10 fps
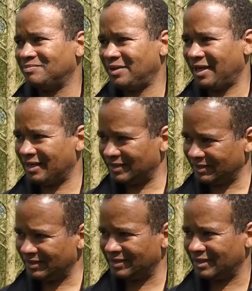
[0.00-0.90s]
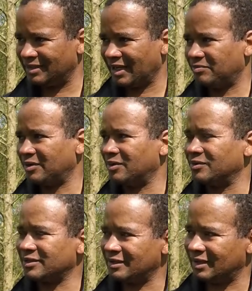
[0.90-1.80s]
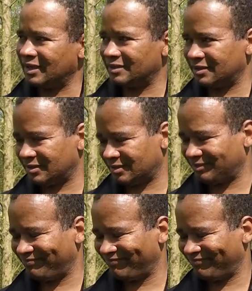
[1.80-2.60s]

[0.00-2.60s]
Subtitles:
being in 8 Bells and at the